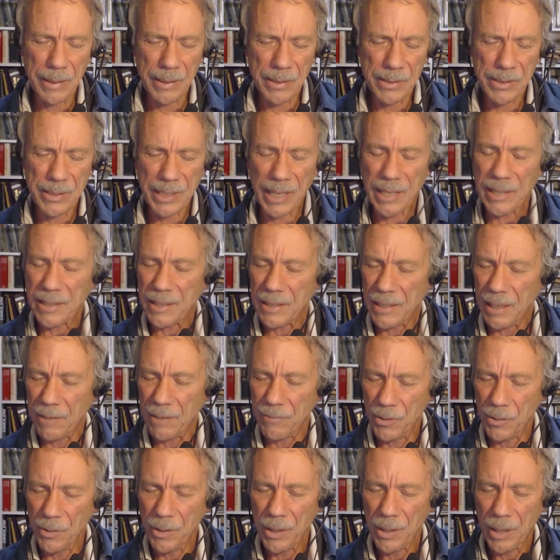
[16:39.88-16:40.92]
state
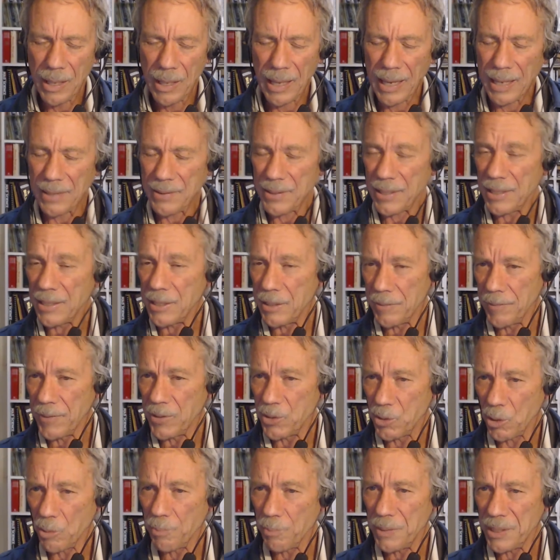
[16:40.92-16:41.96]
level, at the
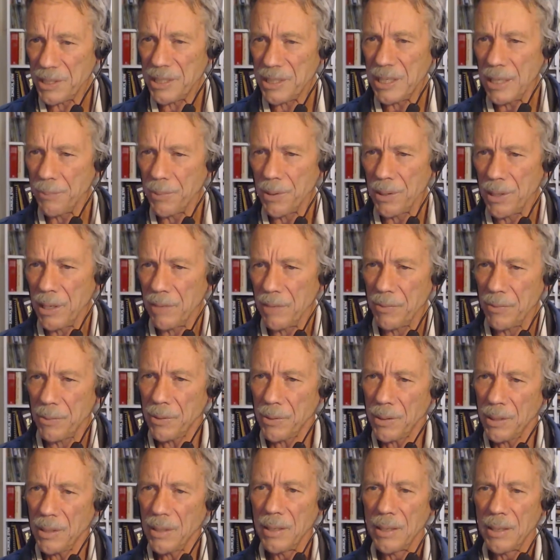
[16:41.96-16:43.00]
individual beekeeper
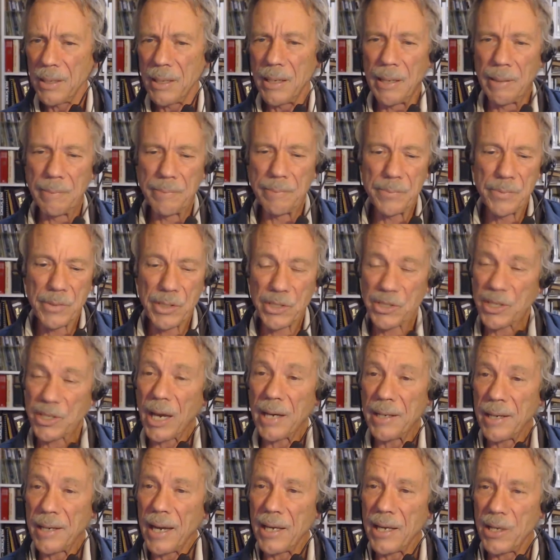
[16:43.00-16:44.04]
level.
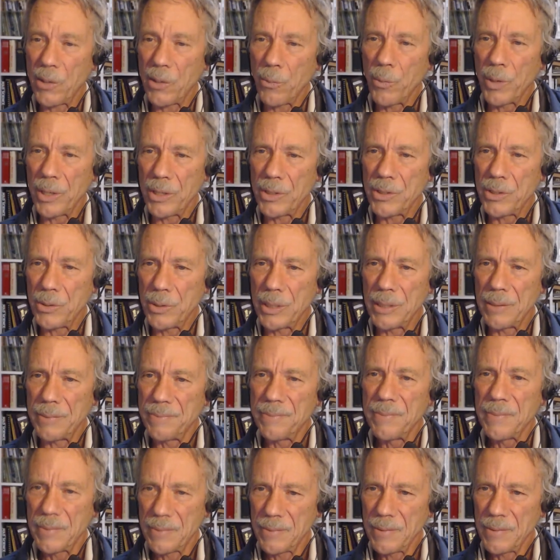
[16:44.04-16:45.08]
Decide how you want to do it.
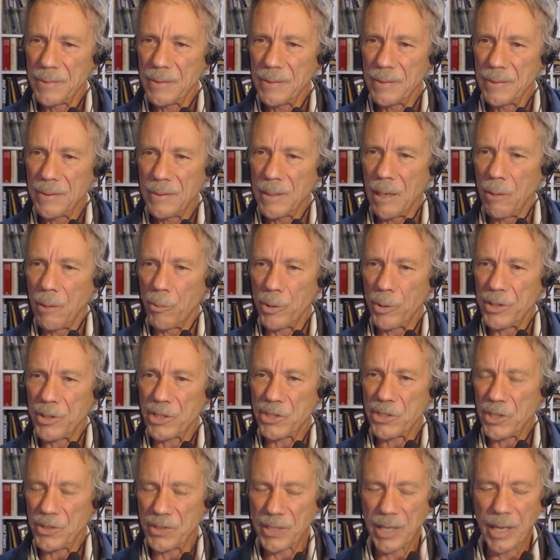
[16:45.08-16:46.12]
Now, with the
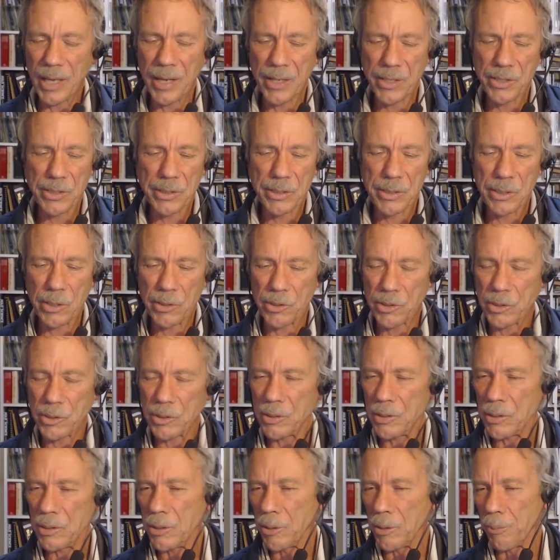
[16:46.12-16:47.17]
synthetics,
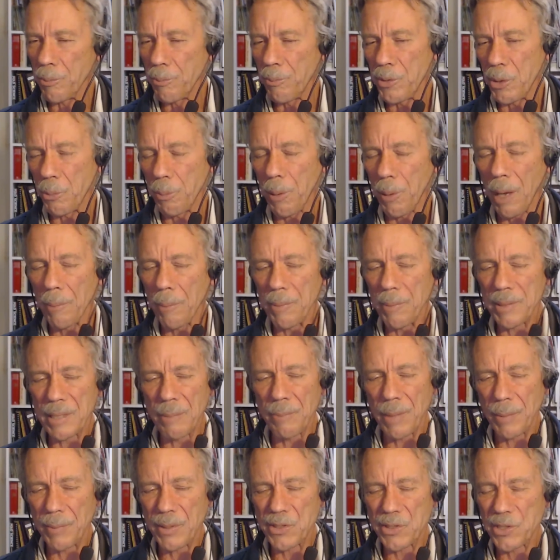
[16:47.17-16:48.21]
you'll probably get
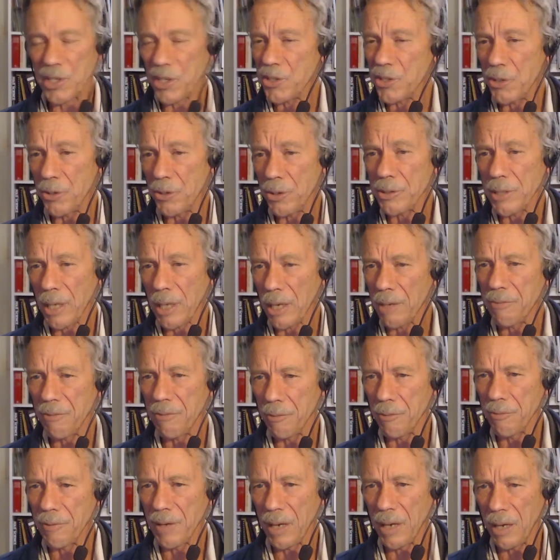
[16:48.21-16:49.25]
maybe 6 years out of
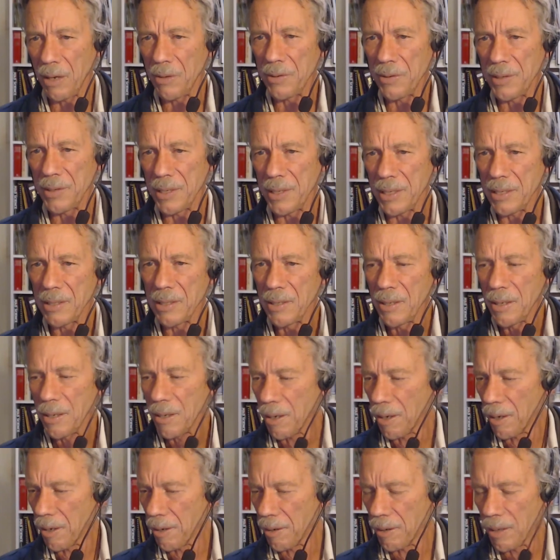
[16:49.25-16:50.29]
fluvalinate
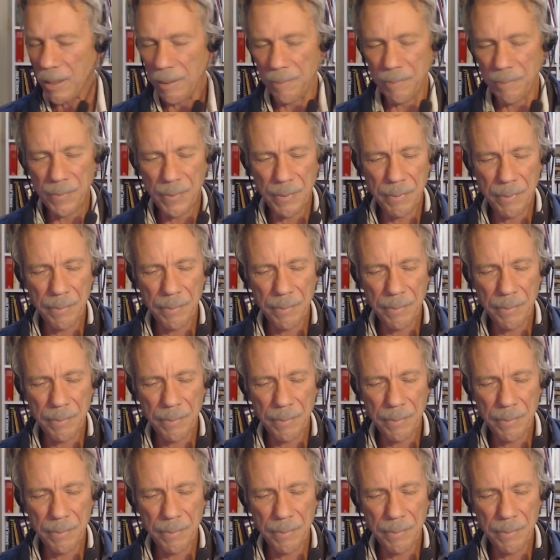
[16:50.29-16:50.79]
or